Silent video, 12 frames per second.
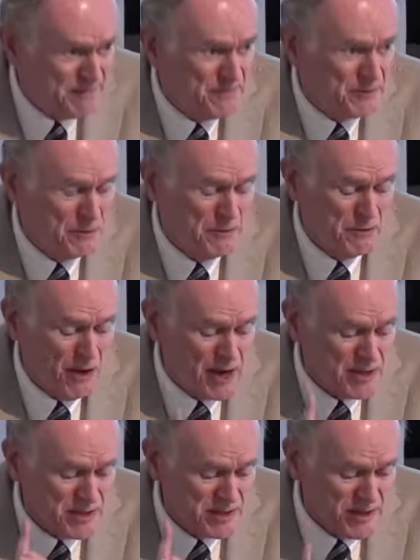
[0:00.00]
we've
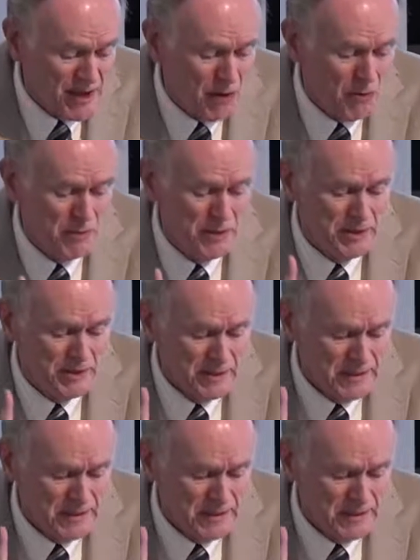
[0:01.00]
lost an element